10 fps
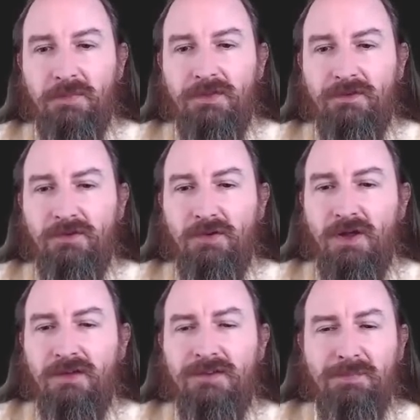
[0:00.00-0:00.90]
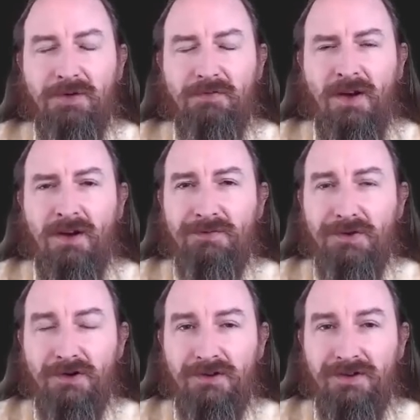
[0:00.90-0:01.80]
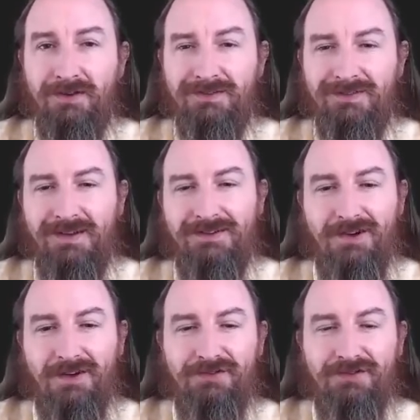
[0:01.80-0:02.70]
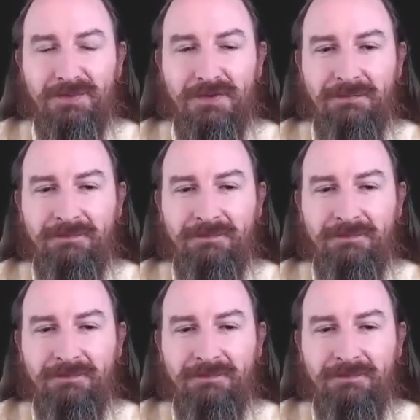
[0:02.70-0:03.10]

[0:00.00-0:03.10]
But there's no concept of hover inside JavaScript.